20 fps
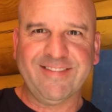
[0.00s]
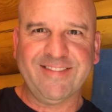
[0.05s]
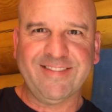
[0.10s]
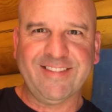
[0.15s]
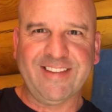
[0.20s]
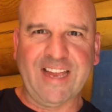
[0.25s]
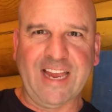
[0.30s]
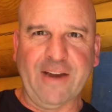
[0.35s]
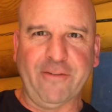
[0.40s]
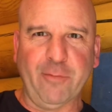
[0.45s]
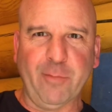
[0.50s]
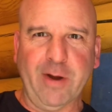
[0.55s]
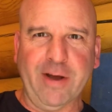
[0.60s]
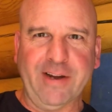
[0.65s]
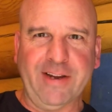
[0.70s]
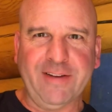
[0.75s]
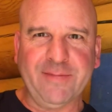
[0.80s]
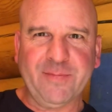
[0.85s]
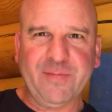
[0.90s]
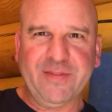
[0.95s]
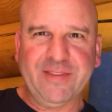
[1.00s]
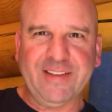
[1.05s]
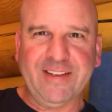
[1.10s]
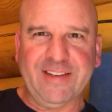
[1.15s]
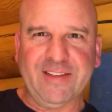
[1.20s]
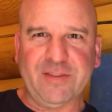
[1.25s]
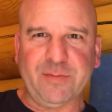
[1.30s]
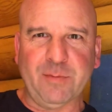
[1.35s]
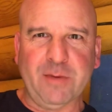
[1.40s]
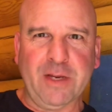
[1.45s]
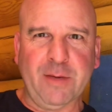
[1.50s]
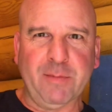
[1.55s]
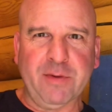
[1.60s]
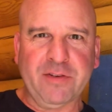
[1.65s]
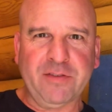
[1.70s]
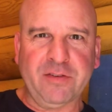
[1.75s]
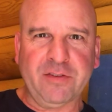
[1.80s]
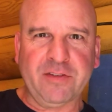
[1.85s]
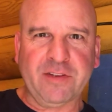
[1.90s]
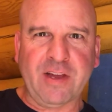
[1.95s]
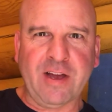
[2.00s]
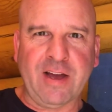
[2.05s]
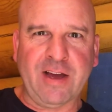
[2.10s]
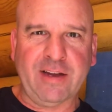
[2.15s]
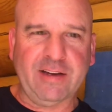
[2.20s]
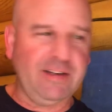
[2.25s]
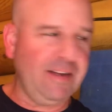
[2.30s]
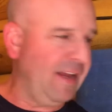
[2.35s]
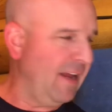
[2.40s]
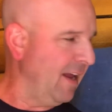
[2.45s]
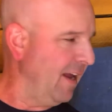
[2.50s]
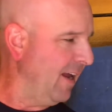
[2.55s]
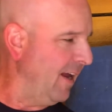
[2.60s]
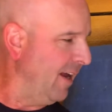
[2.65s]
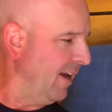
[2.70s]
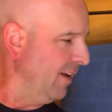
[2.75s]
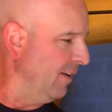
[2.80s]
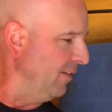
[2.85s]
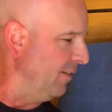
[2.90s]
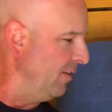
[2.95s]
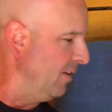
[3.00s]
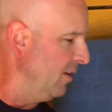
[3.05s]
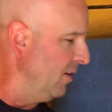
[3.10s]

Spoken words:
Hey everybody, it's me, Mr. Scott, and